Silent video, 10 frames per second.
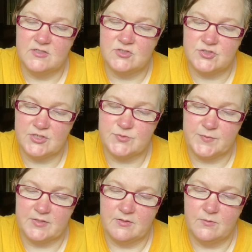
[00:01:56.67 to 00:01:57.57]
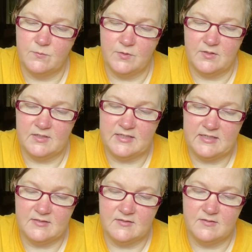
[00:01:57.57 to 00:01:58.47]
Judgment will
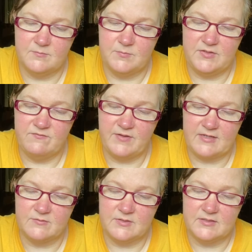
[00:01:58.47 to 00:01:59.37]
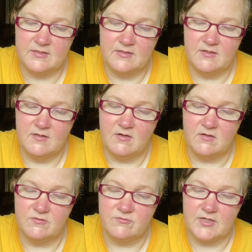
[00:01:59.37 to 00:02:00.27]
again be founded
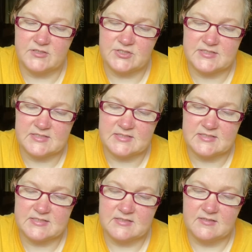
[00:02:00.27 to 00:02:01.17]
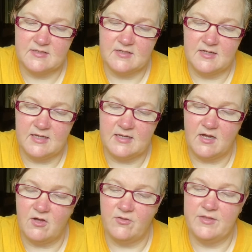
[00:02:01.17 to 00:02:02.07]
on righteousness, and
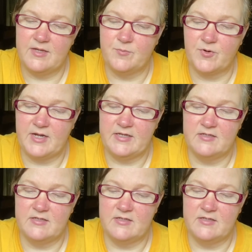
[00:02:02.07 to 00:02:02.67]
all the upright